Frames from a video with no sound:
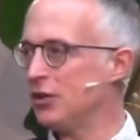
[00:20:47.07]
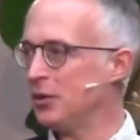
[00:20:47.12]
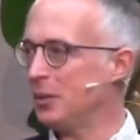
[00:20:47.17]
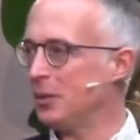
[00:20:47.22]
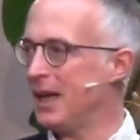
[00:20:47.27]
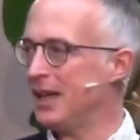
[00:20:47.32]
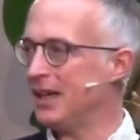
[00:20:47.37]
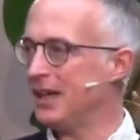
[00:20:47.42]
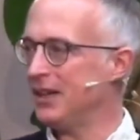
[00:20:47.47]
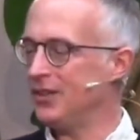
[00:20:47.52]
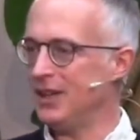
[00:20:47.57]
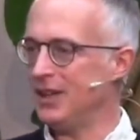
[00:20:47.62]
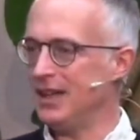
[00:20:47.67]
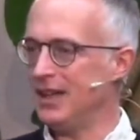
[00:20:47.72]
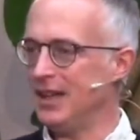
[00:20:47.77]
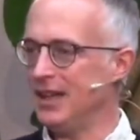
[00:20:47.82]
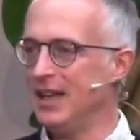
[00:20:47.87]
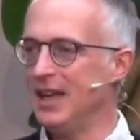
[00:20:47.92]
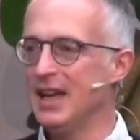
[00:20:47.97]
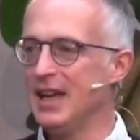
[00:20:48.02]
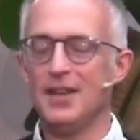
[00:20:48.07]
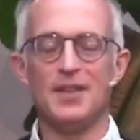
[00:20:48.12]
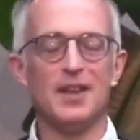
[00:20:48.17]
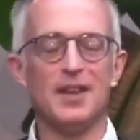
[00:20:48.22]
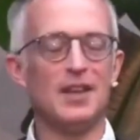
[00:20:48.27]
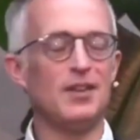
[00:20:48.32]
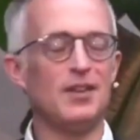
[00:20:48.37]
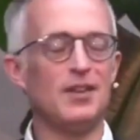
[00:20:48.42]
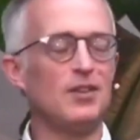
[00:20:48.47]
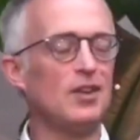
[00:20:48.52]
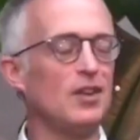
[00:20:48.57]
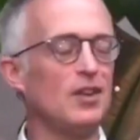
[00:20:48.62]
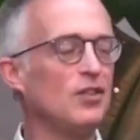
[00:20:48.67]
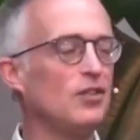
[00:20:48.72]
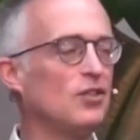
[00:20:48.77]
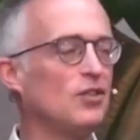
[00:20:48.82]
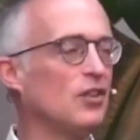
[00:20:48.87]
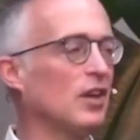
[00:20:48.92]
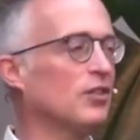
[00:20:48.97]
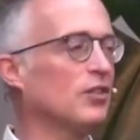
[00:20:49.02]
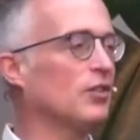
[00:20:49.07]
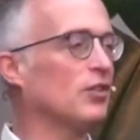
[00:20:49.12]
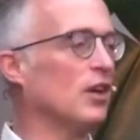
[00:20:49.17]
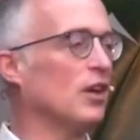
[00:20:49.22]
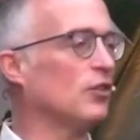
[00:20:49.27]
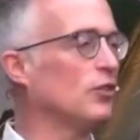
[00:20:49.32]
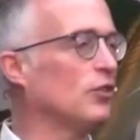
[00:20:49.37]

this is just a small